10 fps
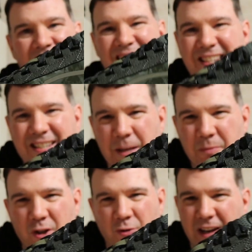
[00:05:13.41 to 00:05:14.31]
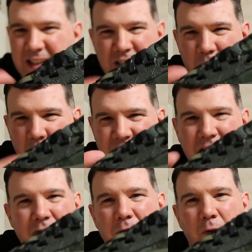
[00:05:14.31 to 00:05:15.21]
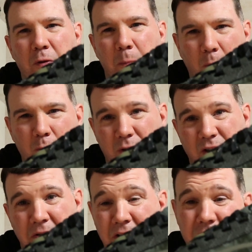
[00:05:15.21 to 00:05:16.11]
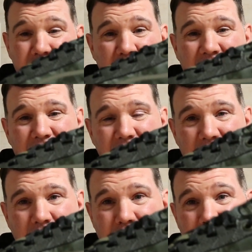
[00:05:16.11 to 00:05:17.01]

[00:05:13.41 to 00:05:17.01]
And it's the same with the gradient. They want to get rid of all the bulk, and they've done it, haven't they?